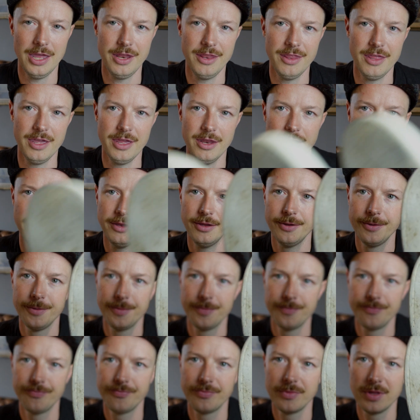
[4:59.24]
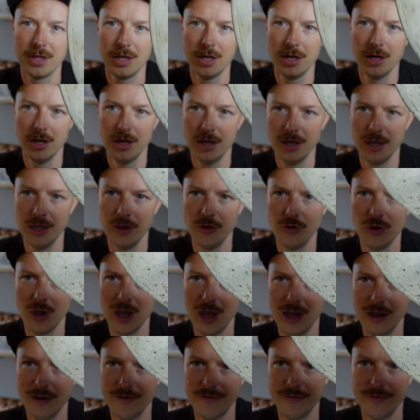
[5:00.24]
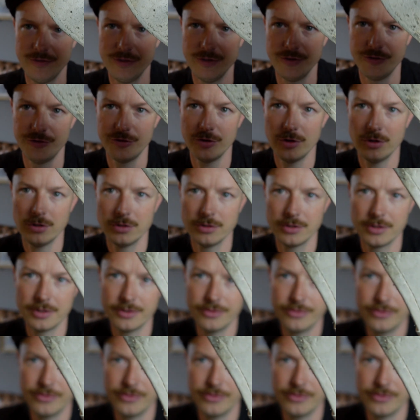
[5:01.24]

And then here you have the sole. You can